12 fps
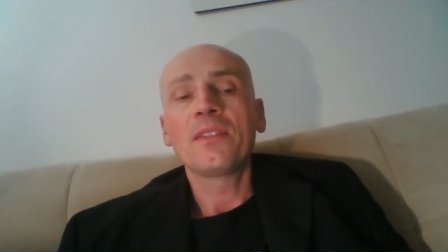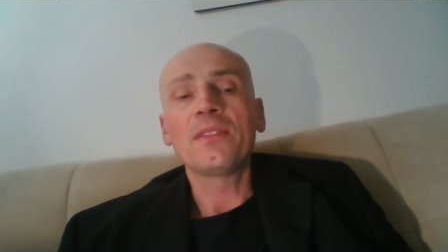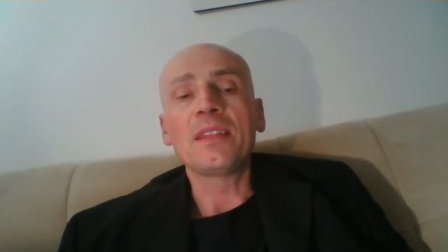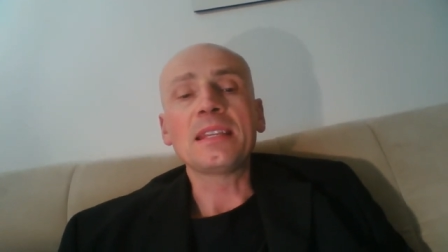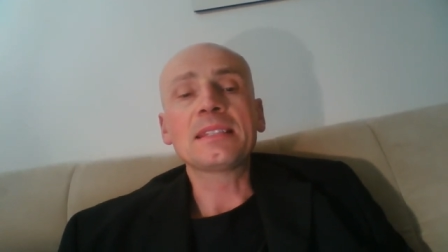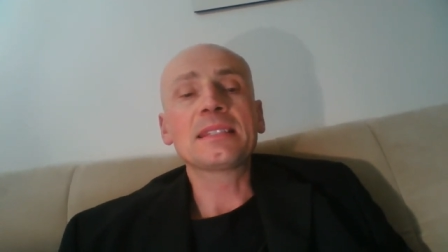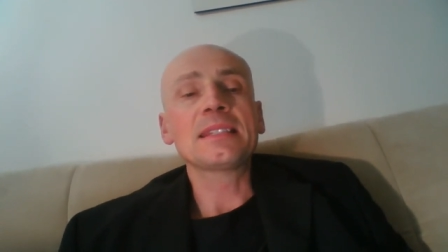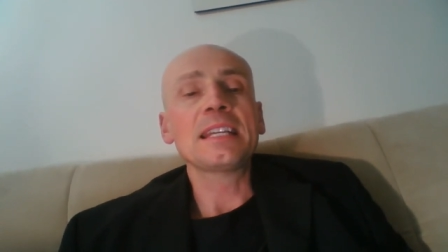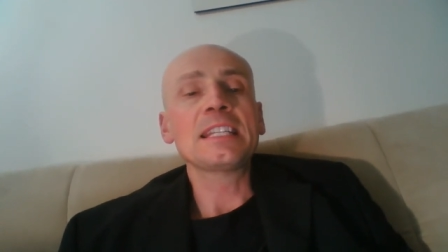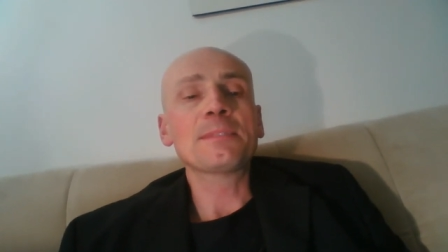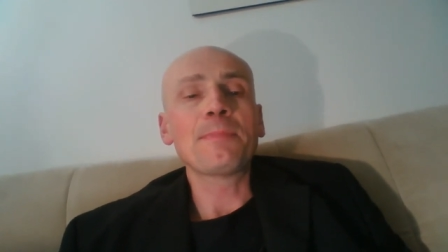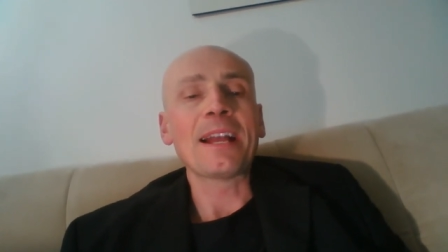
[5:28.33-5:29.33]
This
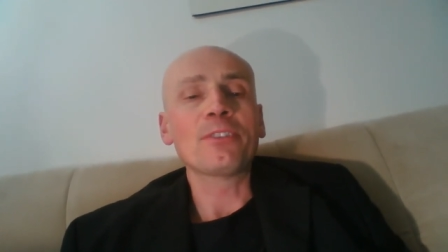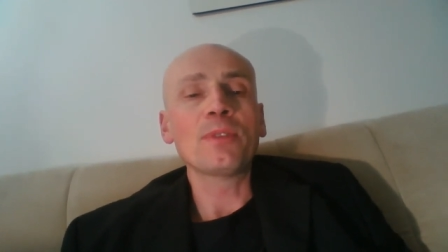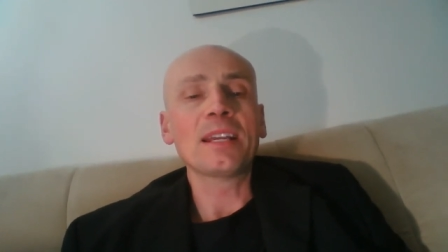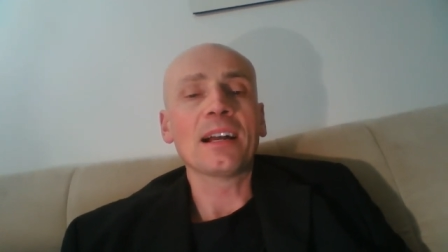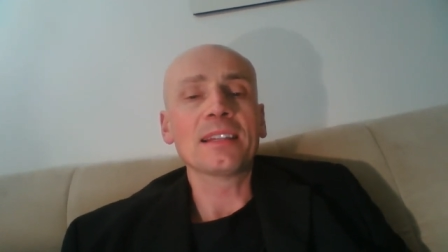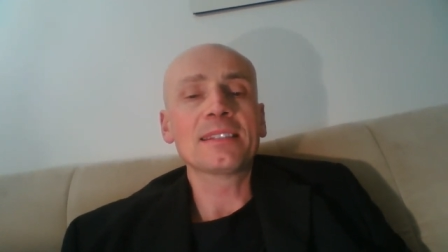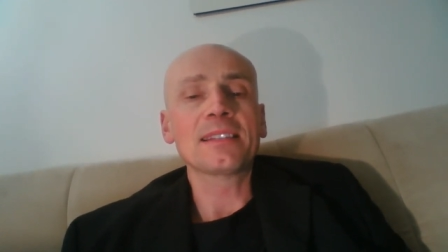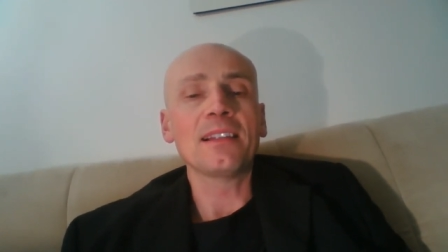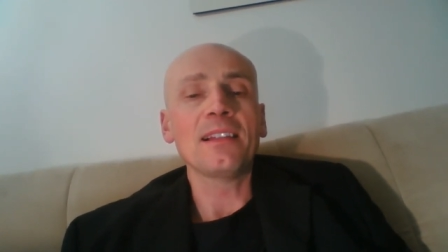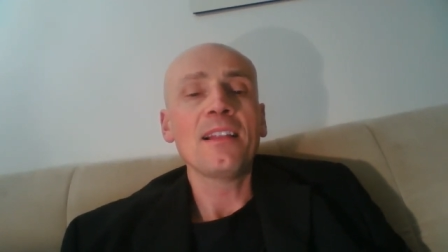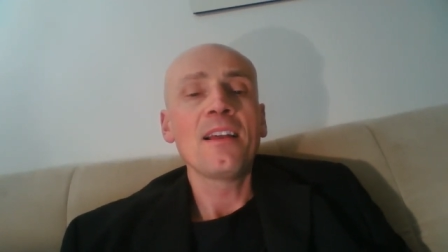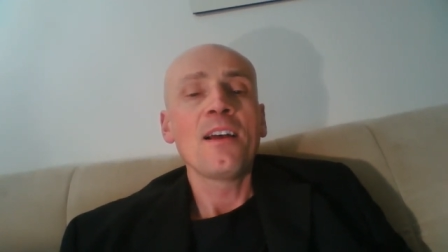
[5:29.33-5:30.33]
is Patrik
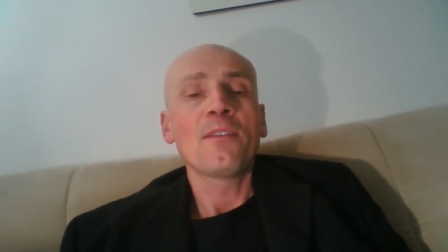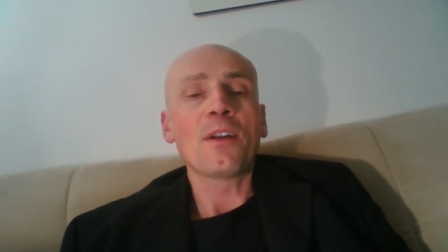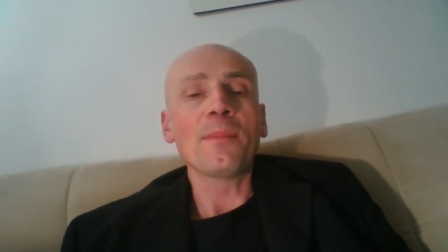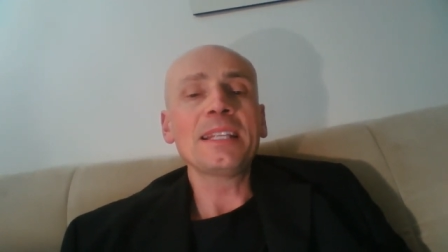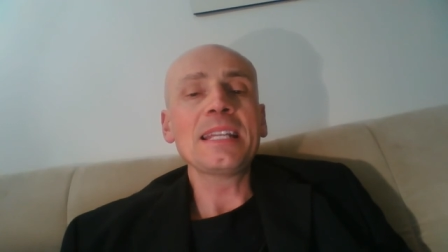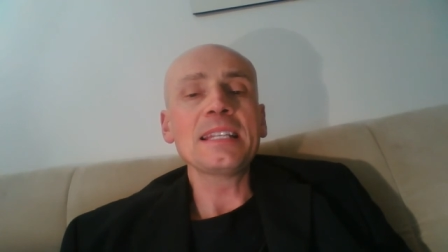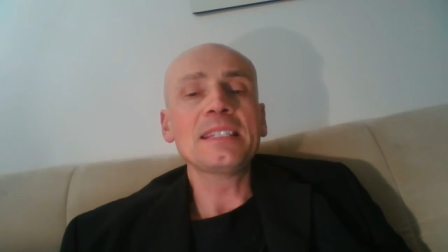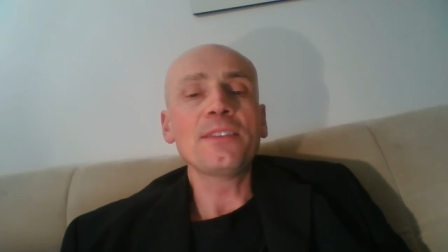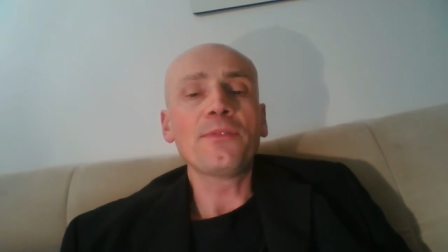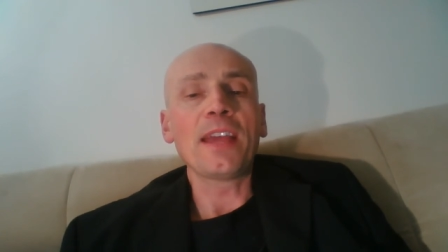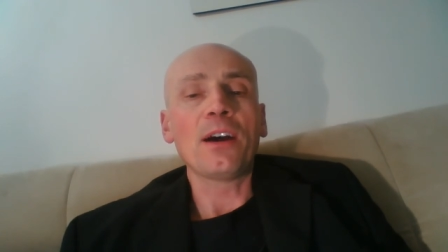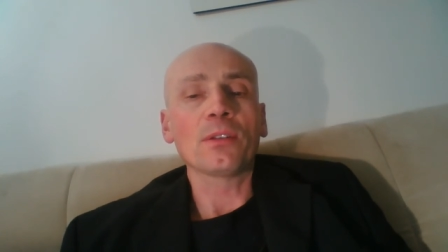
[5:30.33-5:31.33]
Hutzel from
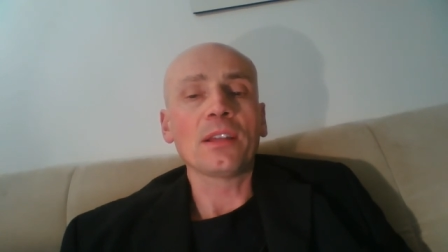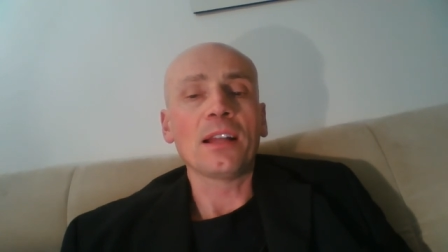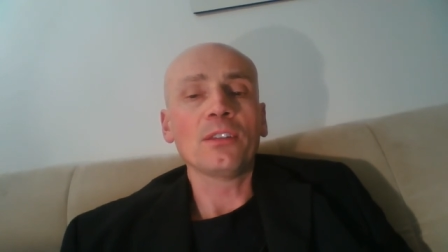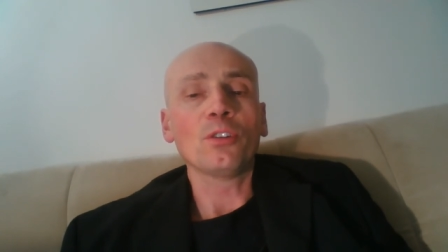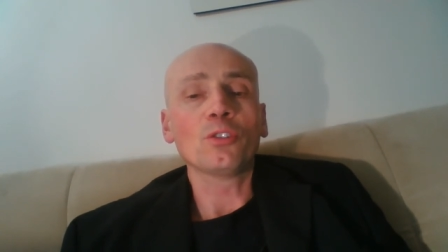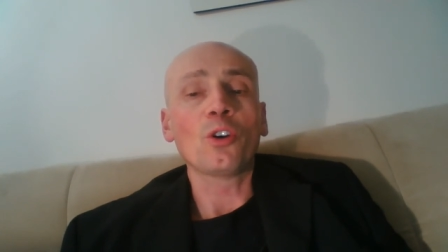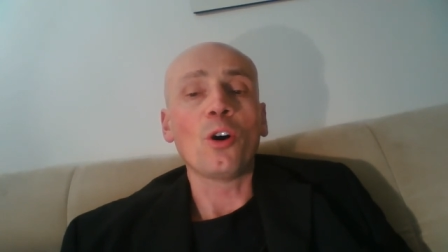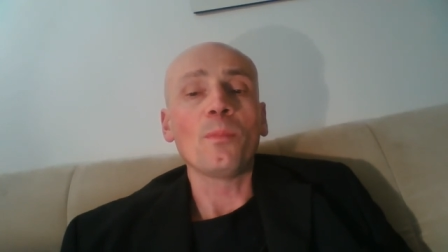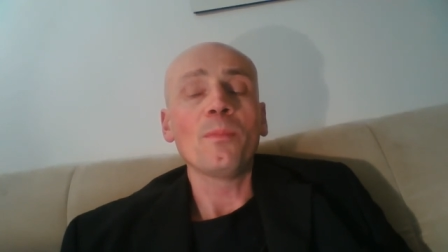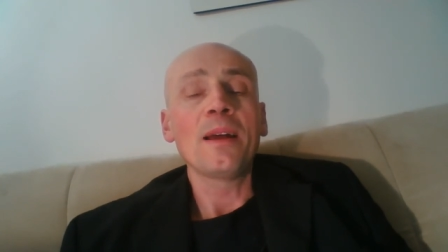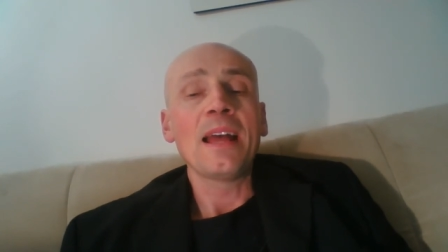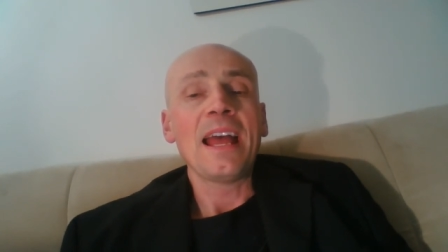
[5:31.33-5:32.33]

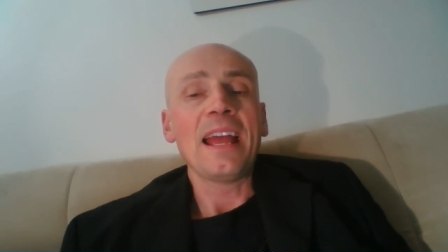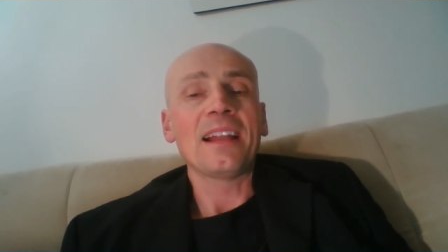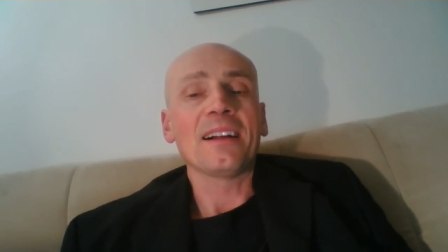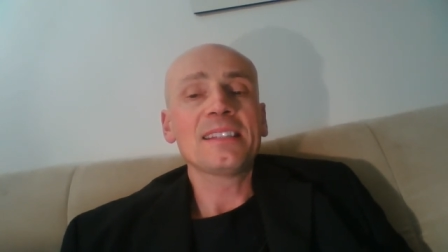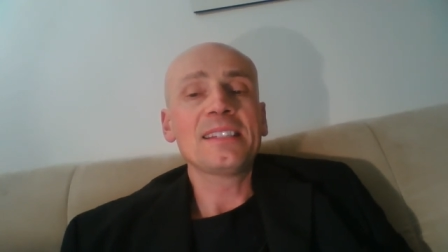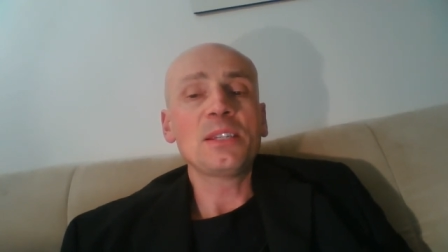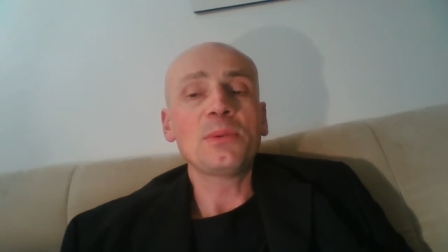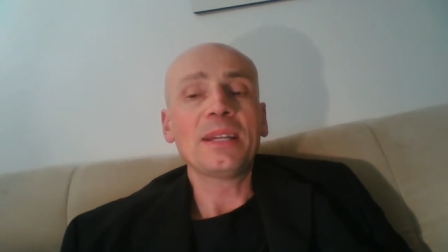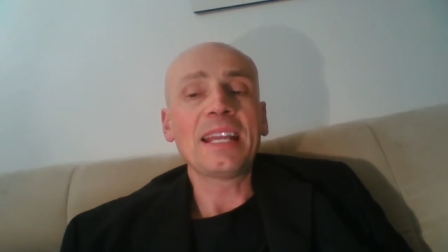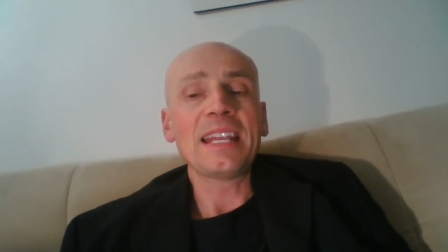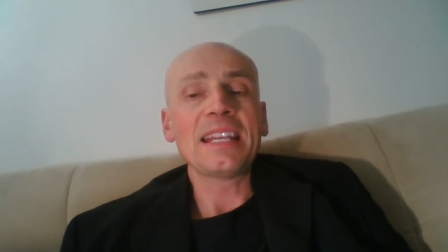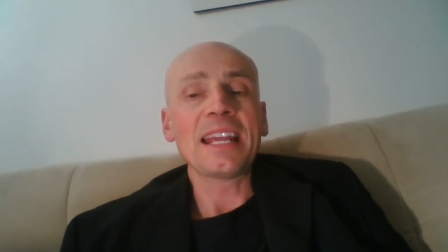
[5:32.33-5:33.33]
intensivecarehotline.com and I'll see you
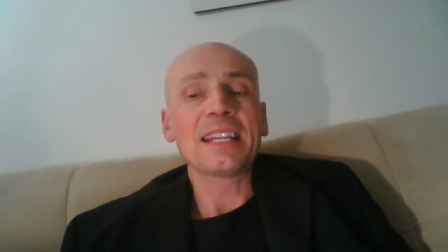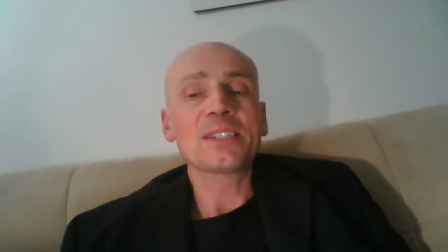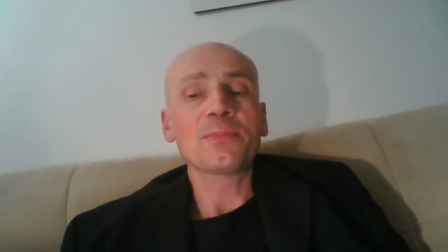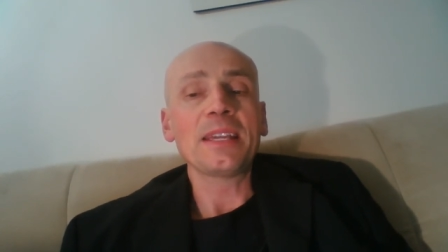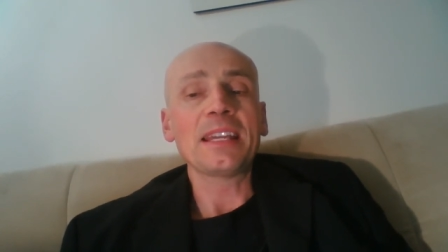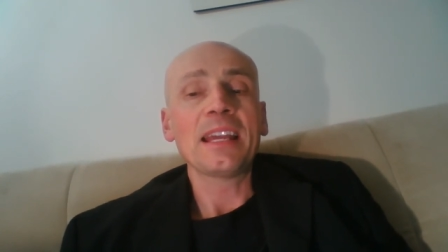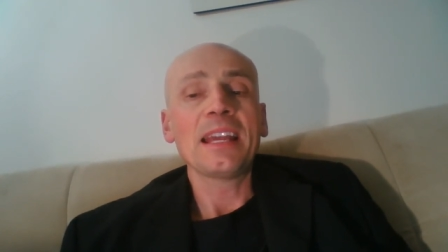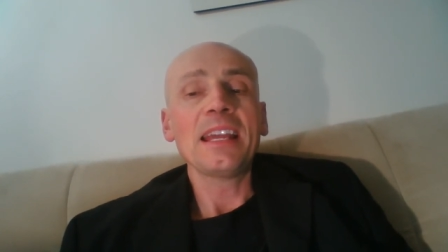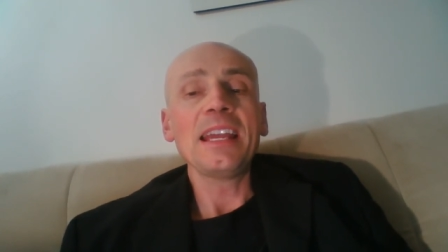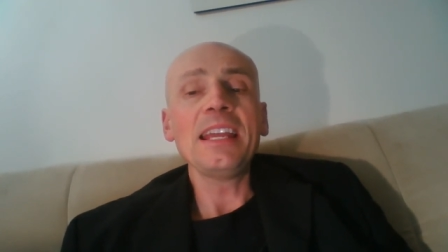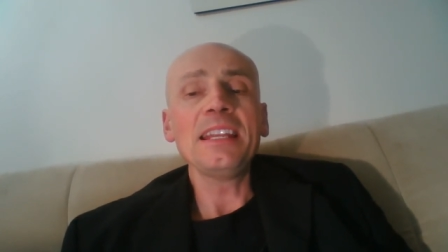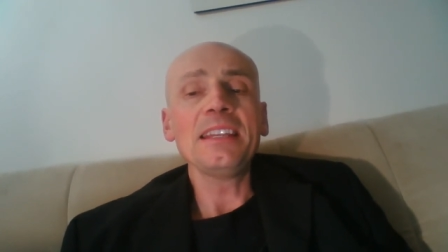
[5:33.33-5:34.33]
again next week
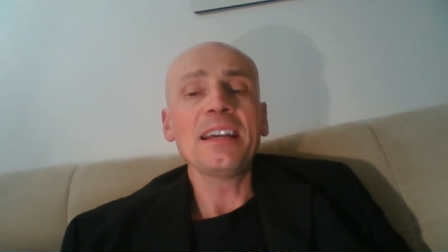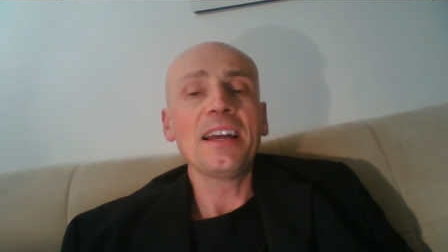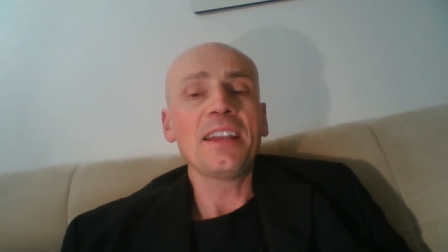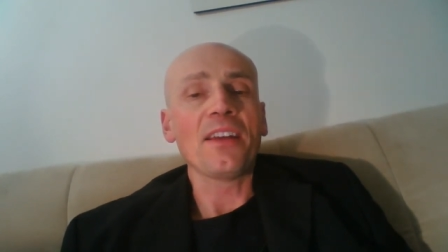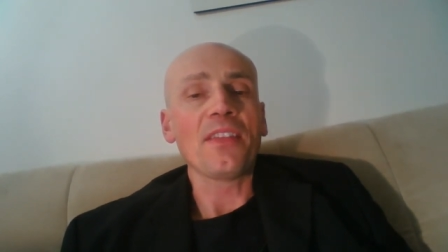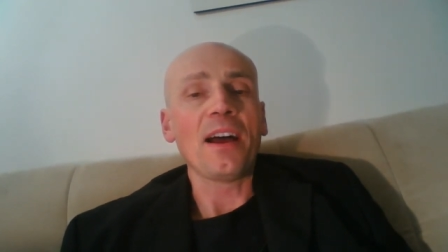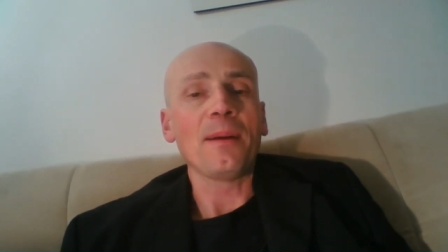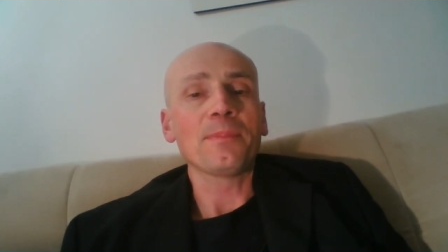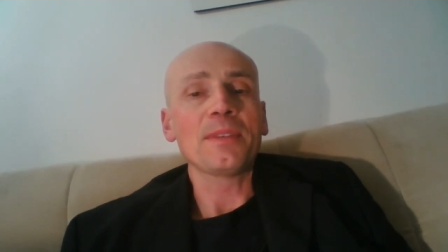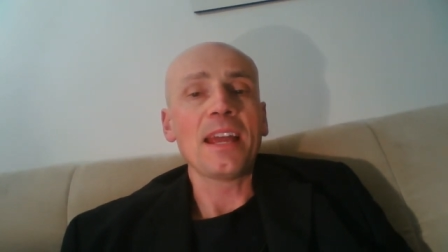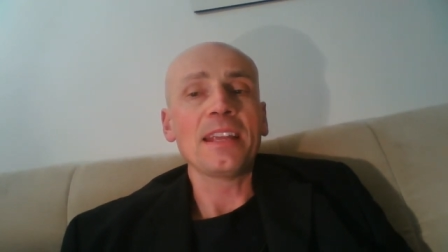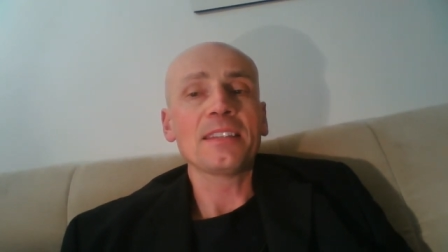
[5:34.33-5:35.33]
in another
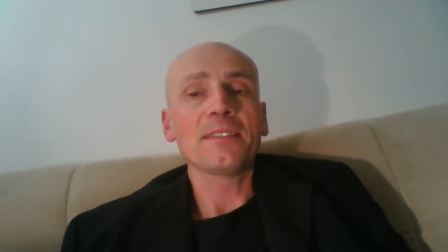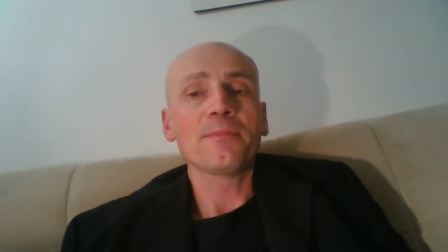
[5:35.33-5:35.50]
update